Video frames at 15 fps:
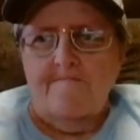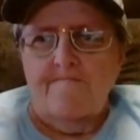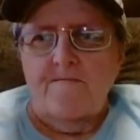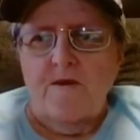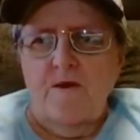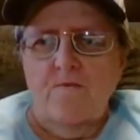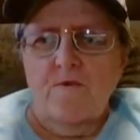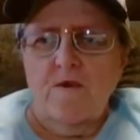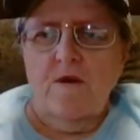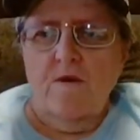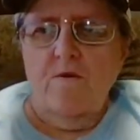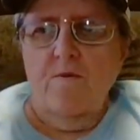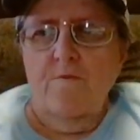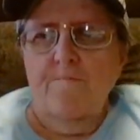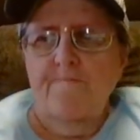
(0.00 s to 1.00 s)
There we
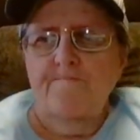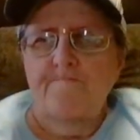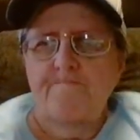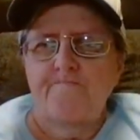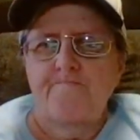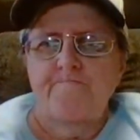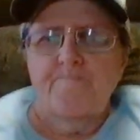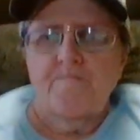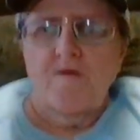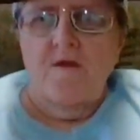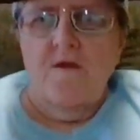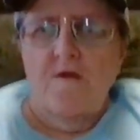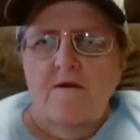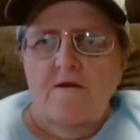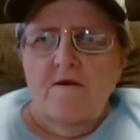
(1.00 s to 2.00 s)
go.
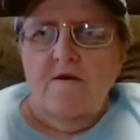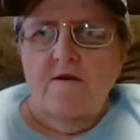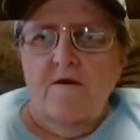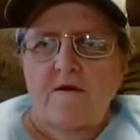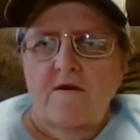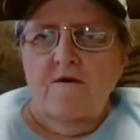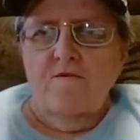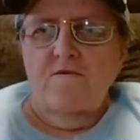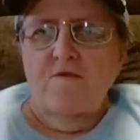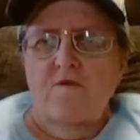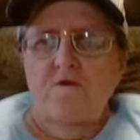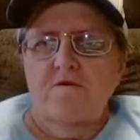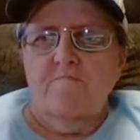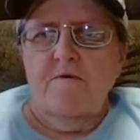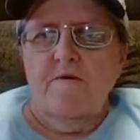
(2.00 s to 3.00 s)
Oh,
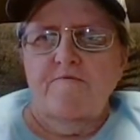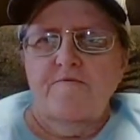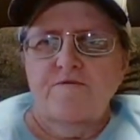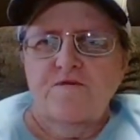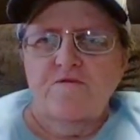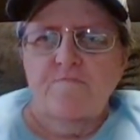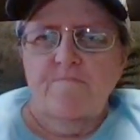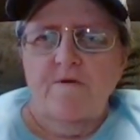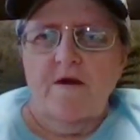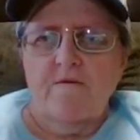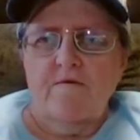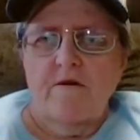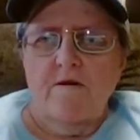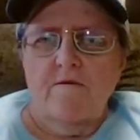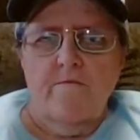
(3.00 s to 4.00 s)
look, Buffy's in the
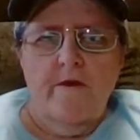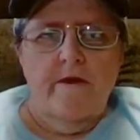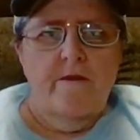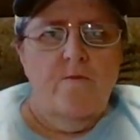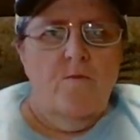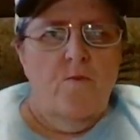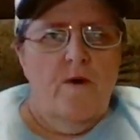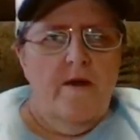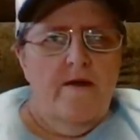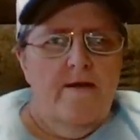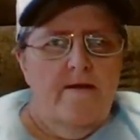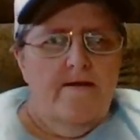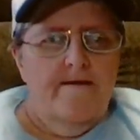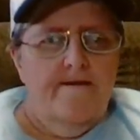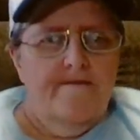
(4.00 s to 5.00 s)
background right
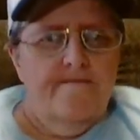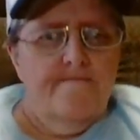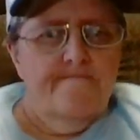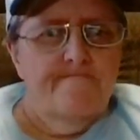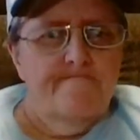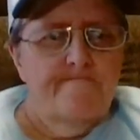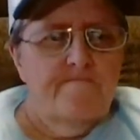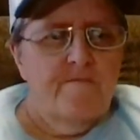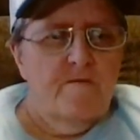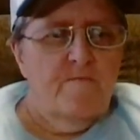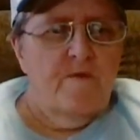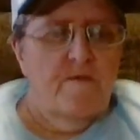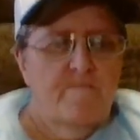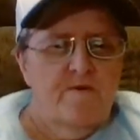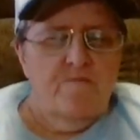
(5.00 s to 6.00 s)
away. They
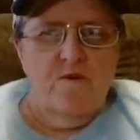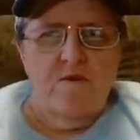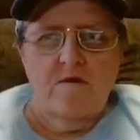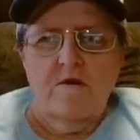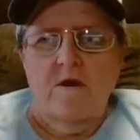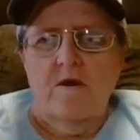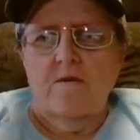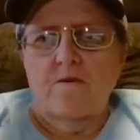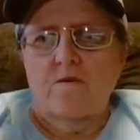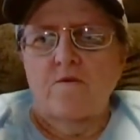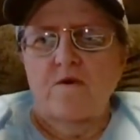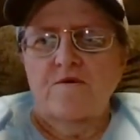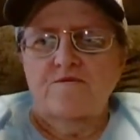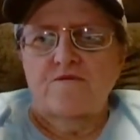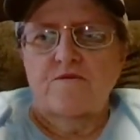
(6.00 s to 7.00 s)
might be really kind of
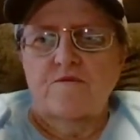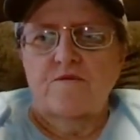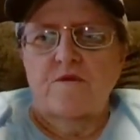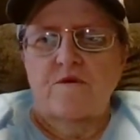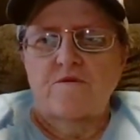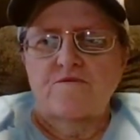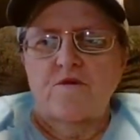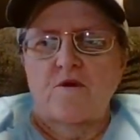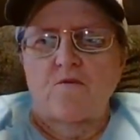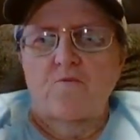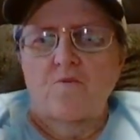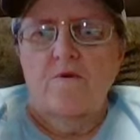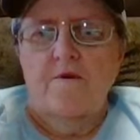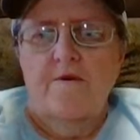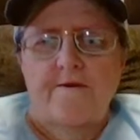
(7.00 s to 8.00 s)
crazy today, so.
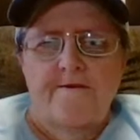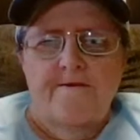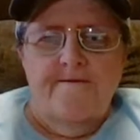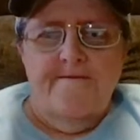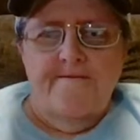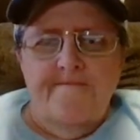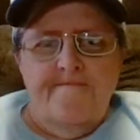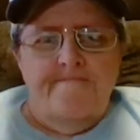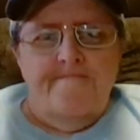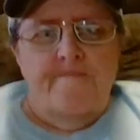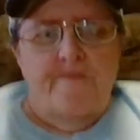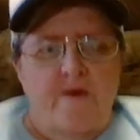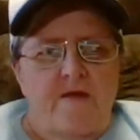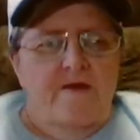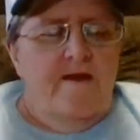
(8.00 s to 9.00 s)

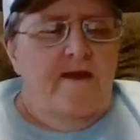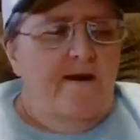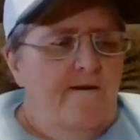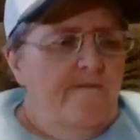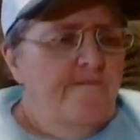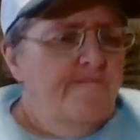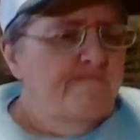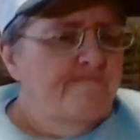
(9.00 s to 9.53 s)
Anyhow.